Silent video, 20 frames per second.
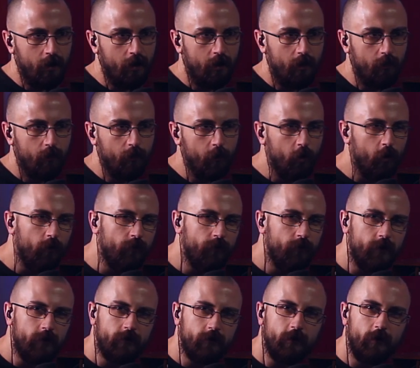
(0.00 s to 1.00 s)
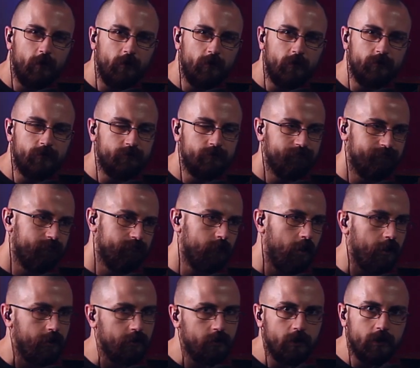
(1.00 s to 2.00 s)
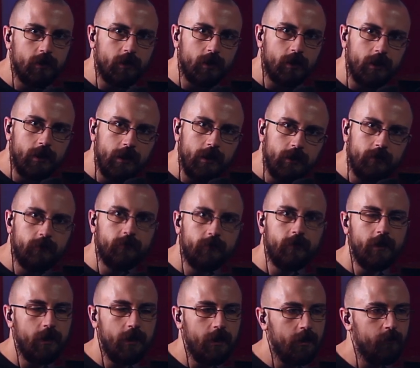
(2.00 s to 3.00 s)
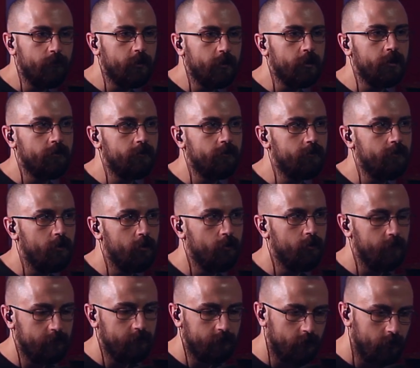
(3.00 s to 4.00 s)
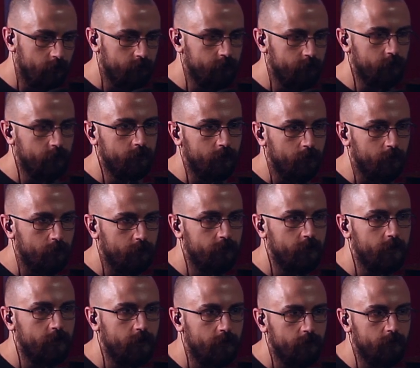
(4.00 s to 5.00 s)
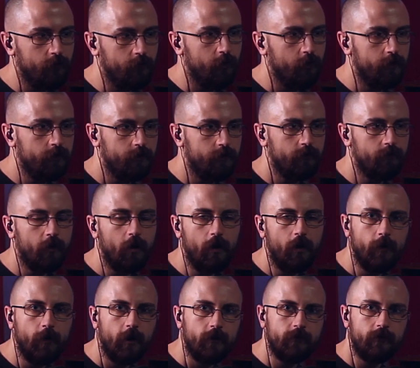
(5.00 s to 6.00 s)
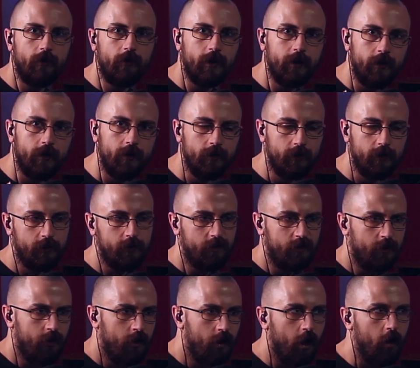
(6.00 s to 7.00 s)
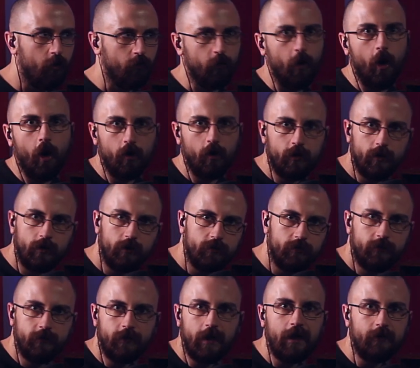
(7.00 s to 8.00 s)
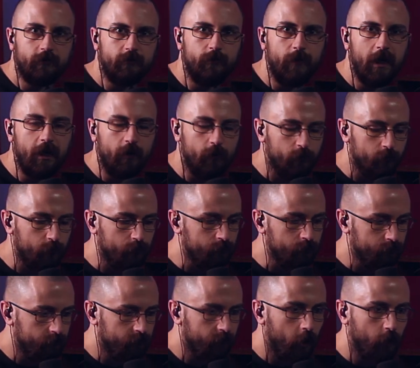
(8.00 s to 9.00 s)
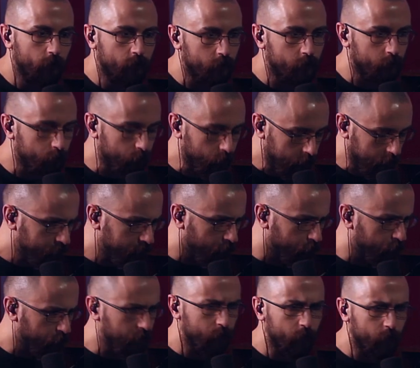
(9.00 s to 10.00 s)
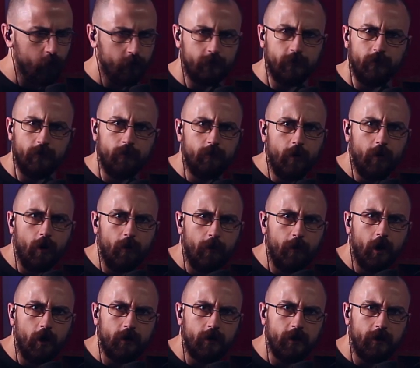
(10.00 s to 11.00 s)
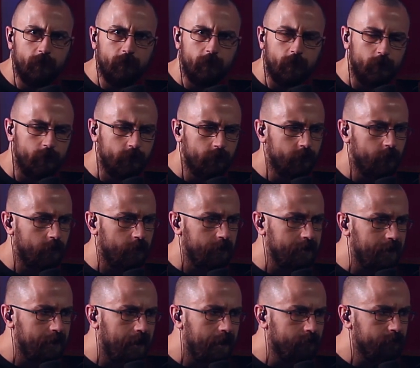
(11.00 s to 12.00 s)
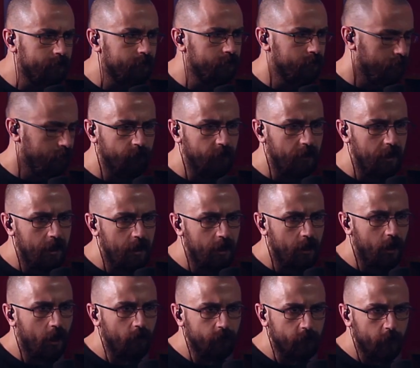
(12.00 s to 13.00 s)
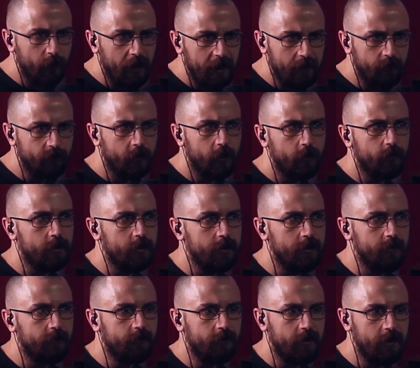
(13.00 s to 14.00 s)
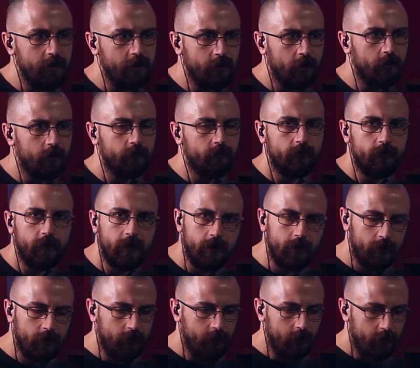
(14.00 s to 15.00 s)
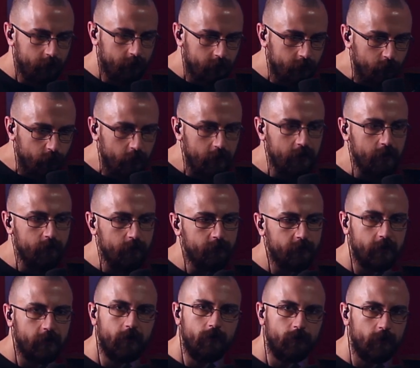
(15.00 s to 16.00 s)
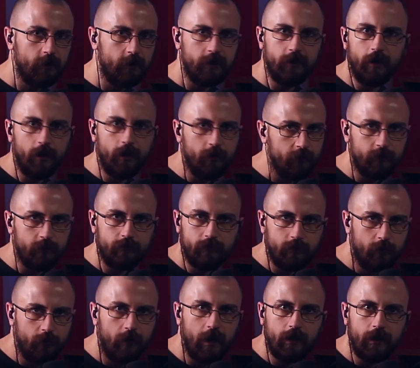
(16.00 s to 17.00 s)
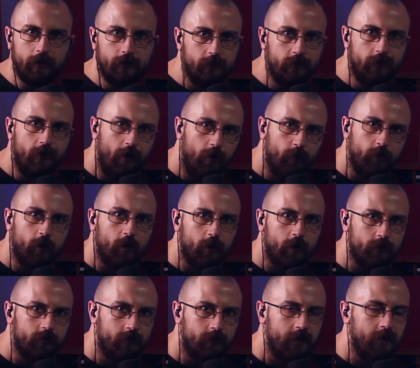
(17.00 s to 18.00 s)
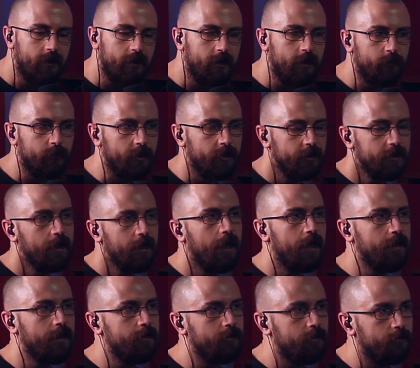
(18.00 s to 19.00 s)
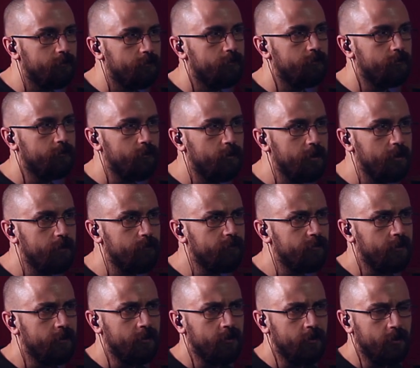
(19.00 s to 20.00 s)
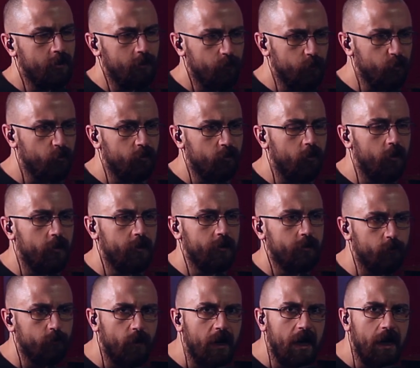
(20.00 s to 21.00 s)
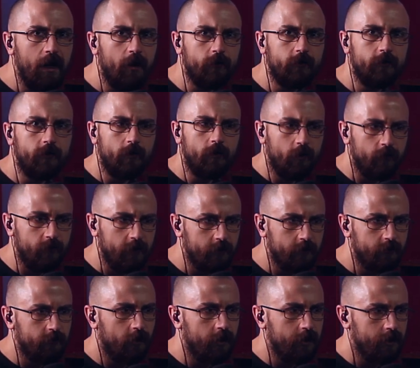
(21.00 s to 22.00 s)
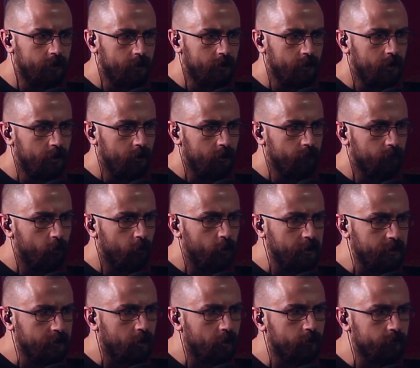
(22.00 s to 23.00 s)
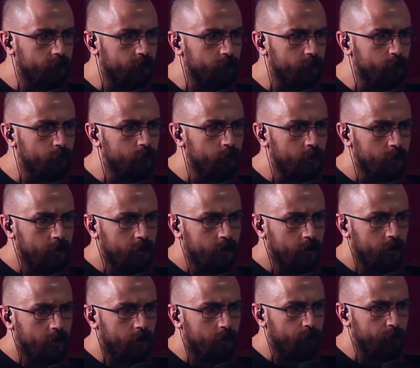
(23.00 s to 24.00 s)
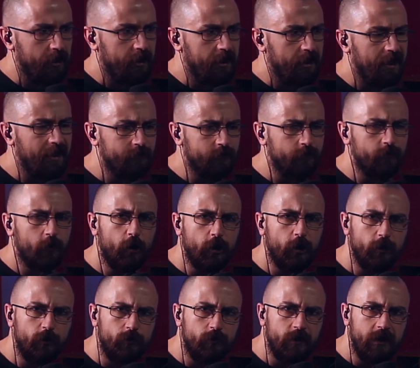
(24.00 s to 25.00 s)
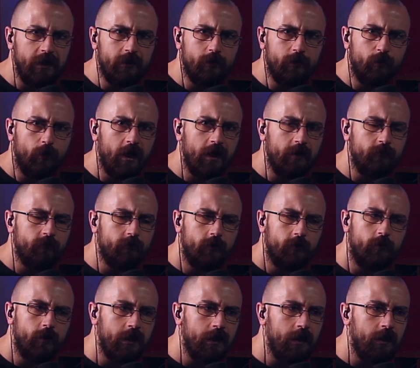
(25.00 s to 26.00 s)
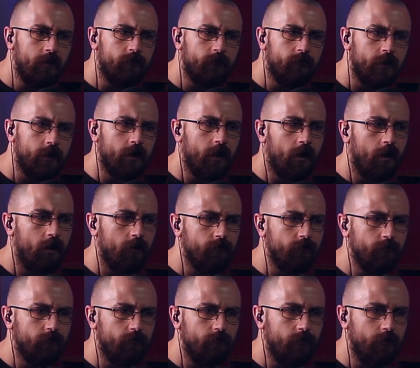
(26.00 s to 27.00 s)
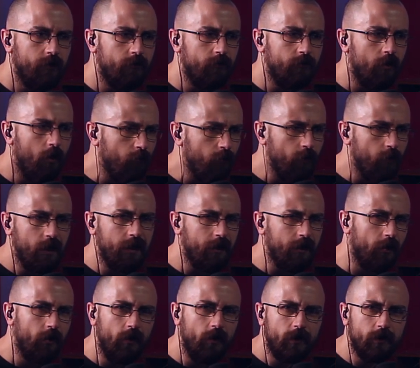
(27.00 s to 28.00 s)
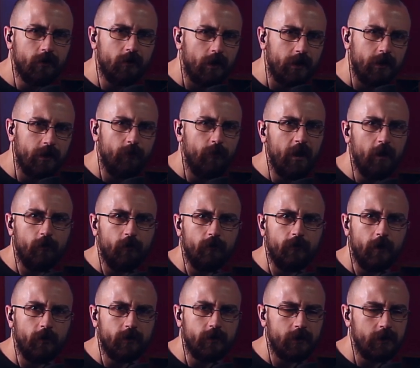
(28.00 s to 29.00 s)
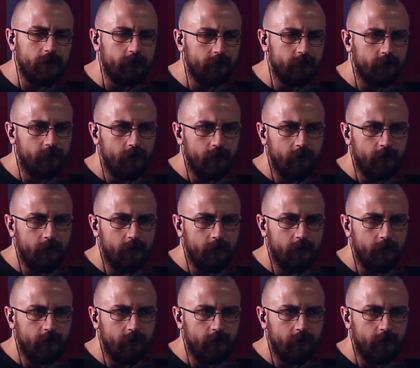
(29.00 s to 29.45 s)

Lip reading: more of the sort of like clean singing, but it's still, there's a lot of distortion in his voice. It's very much like a rock slash metal vocal, a bit more sort of pop punk influenced, I guess. Their other main vocalist, he does the screams. I don't really know the correct terminology here, but yeah, he does the screams, more kind of growls. A lot of it's like very guttural, but he has a very unique way of doing it that I've not really heard like a metal vocalist